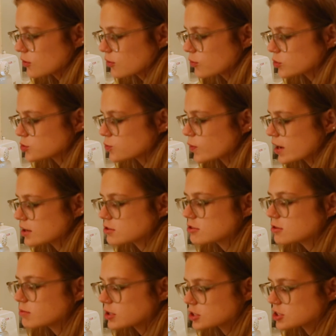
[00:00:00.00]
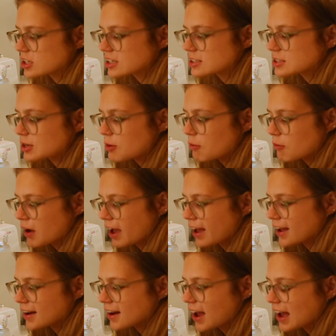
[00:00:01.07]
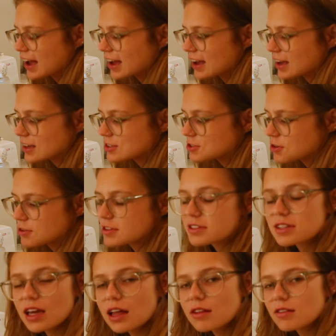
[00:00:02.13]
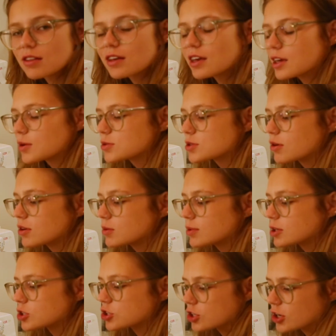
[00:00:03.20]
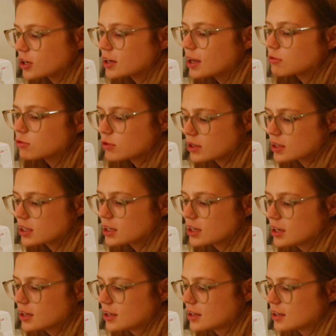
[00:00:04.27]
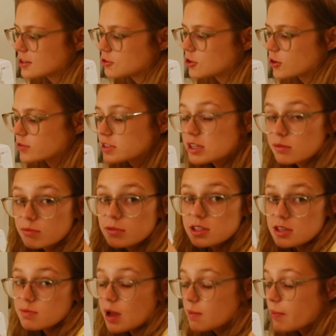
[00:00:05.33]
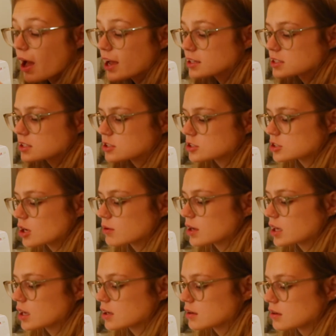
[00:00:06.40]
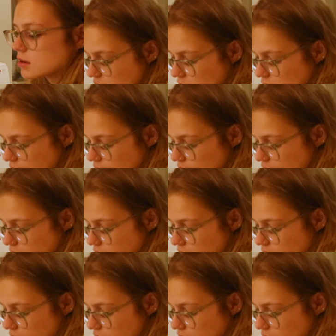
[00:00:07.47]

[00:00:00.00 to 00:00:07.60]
was way too ambitious when I sewed this together thinking it was going to be a shirt, and really, you know, did my best sewing